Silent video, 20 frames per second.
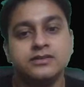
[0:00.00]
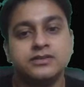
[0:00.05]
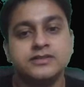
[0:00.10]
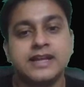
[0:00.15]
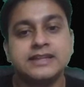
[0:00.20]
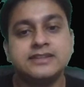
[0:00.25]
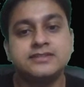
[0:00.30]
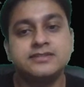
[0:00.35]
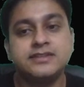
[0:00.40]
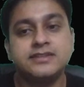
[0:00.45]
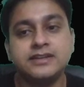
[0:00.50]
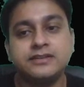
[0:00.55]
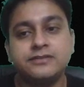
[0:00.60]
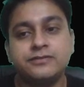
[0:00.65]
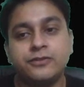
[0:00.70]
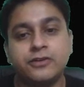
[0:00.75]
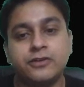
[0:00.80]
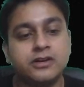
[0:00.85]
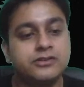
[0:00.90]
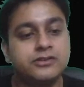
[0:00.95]
so that's it
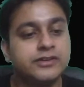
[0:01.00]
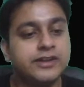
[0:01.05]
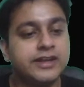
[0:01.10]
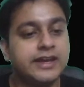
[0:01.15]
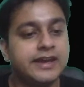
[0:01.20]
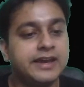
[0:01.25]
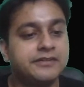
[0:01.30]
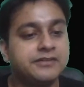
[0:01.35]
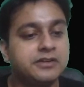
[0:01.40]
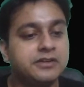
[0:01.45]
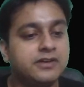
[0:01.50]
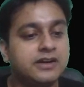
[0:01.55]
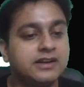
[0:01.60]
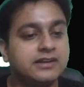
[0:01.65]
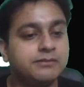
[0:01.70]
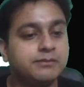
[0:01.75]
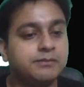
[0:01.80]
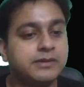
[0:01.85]
for today, everyone.